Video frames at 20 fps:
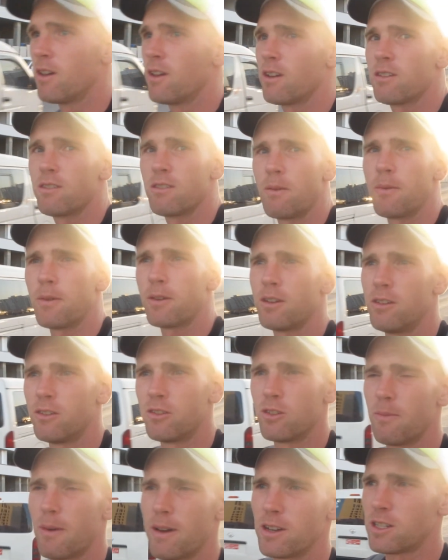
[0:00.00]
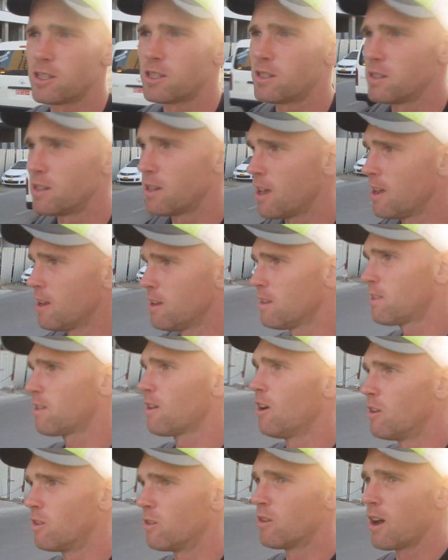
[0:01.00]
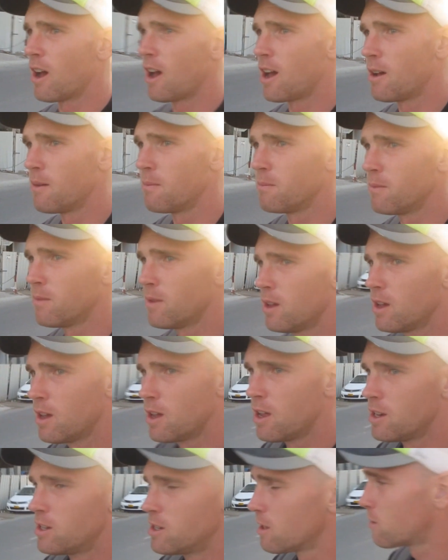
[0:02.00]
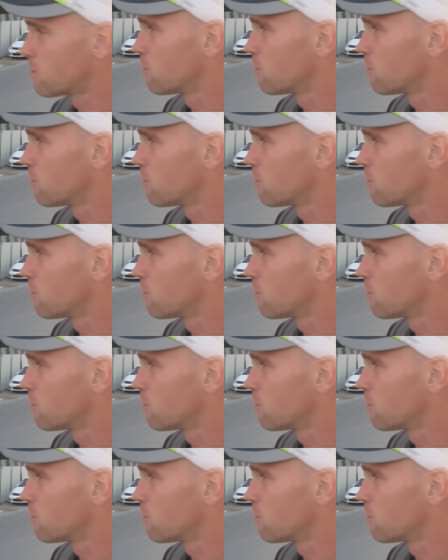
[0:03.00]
because I'm not going to do much then. So I'll just